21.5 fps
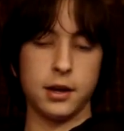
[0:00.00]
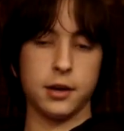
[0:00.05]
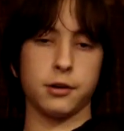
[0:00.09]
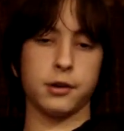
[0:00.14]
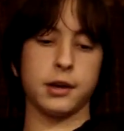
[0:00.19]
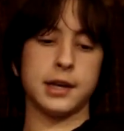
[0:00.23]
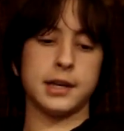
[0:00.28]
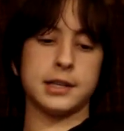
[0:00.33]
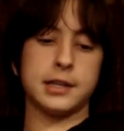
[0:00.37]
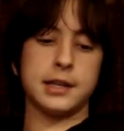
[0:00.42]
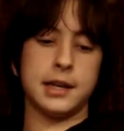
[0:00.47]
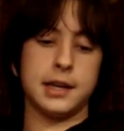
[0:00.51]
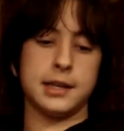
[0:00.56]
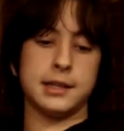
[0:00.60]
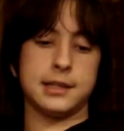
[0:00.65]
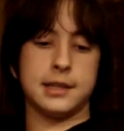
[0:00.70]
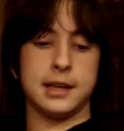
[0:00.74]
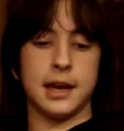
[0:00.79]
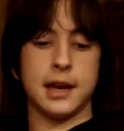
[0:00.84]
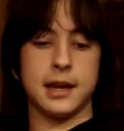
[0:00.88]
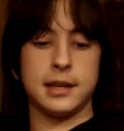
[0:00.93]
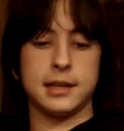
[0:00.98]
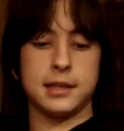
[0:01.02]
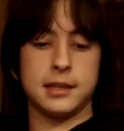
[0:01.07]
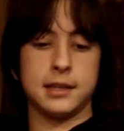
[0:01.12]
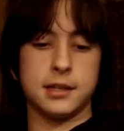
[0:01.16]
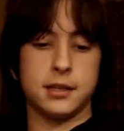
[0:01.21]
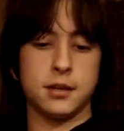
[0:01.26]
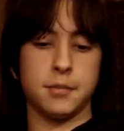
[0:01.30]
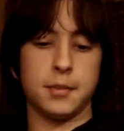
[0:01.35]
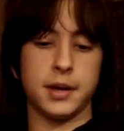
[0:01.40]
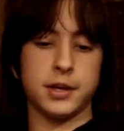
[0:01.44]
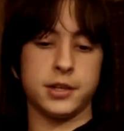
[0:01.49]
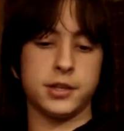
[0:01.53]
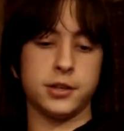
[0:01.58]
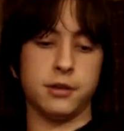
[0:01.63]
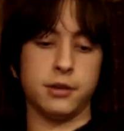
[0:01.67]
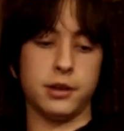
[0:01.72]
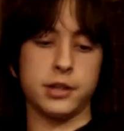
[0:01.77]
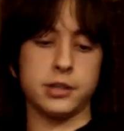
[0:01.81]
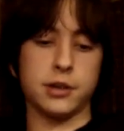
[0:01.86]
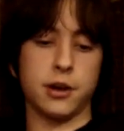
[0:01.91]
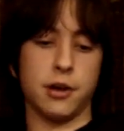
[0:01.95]
Greek city-states, their best
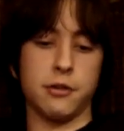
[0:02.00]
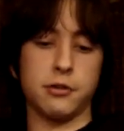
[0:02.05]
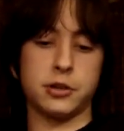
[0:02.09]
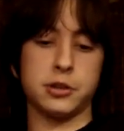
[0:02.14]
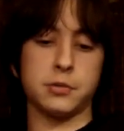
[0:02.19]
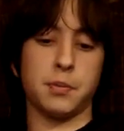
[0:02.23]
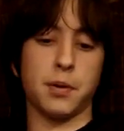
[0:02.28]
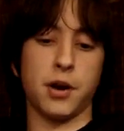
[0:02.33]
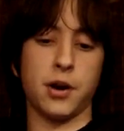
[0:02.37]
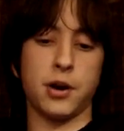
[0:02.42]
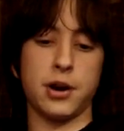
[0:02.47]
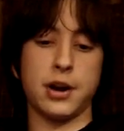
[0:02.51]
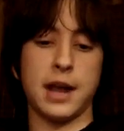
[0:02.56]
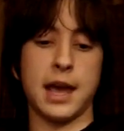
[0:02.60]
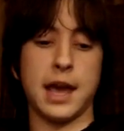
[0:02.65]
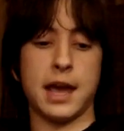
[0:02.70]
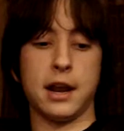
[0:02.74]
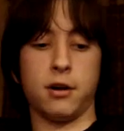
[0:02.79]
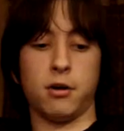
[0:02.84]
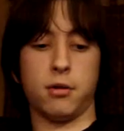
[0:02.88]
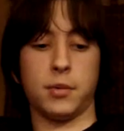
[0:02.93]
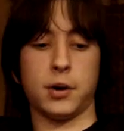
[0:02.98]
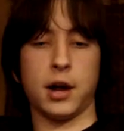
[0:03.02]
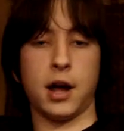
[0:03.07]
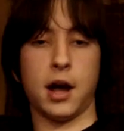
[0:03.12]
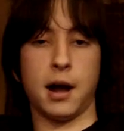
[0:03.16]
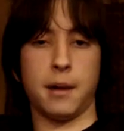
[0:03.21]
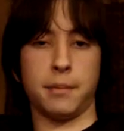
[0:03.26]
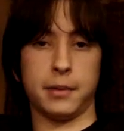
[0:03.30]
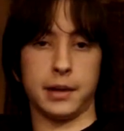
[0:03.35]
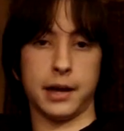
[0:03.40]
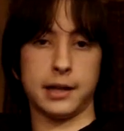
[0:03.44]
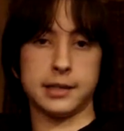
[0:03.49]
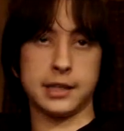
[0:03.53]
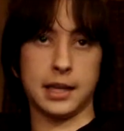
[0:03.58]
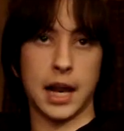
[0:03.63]
units are their Spartan and Armored Hoplites.